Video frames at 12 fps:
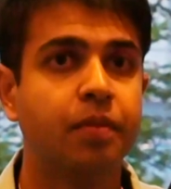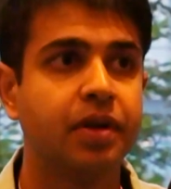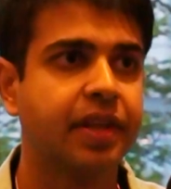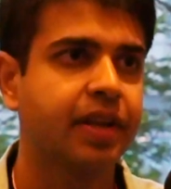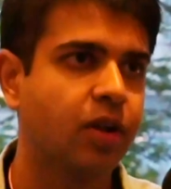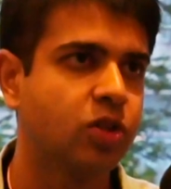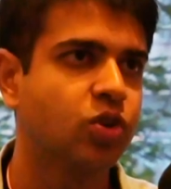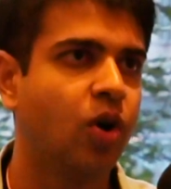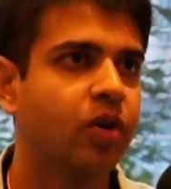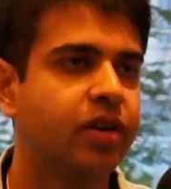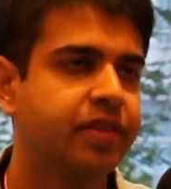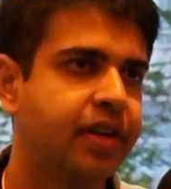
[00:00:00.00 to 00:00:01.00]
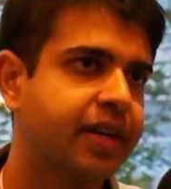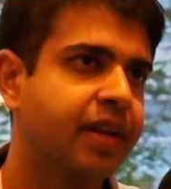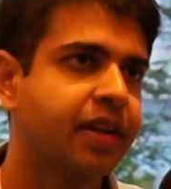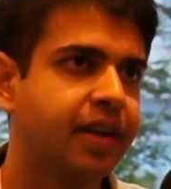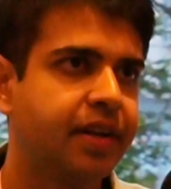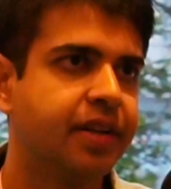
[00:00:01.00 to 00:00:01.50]
but then can also order the right
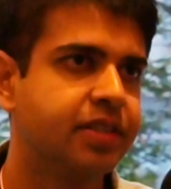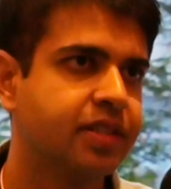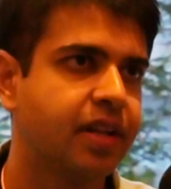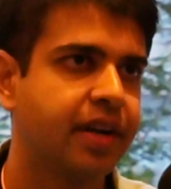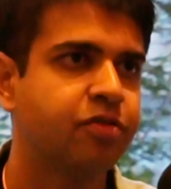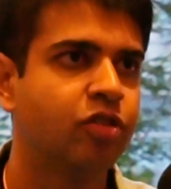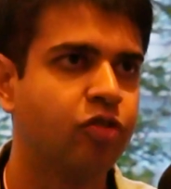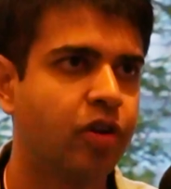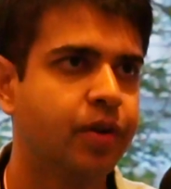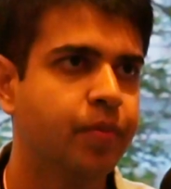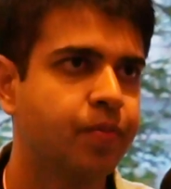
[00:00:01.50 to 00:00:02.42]
ingredients and the right food for you.